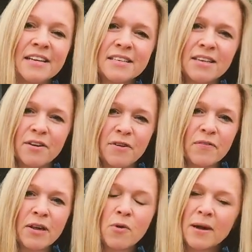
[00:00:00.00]
So if your
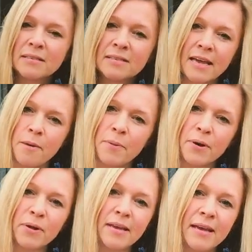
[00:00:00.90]
little ones get up
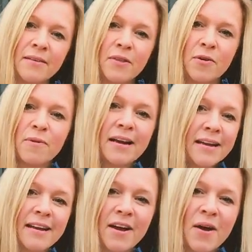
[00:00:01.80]
early and they're ready
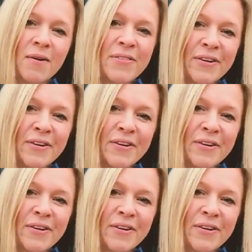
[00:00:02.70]
to go and